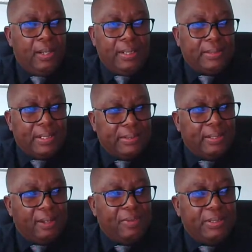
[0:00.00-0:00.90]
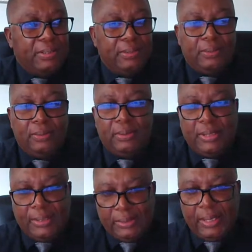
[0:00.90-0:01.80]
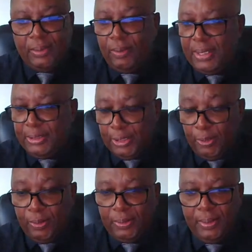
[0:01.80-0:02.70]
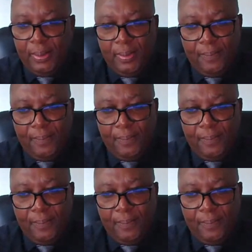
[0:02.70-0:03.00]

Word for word: And as I said, I've insisted or ensured